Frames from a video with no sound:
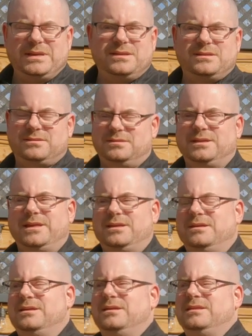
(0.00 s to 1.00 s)
be like
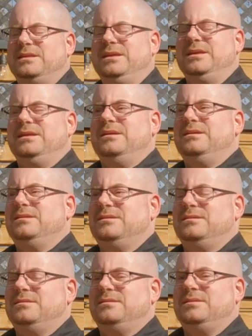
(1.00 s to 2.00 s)
the
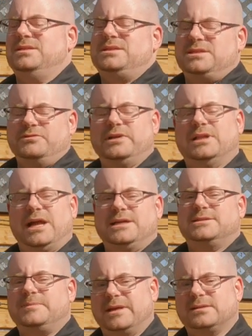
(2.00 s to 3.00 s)
the cereal
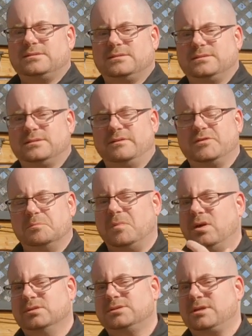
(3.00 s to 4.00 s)
aspect of the
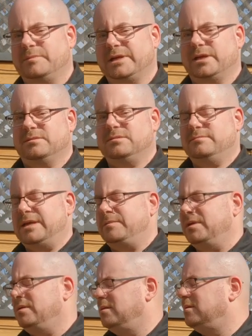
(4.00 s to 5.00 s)
malt coming in,
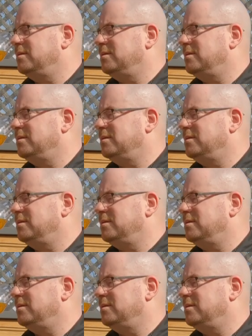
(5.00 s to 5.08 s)
maybe.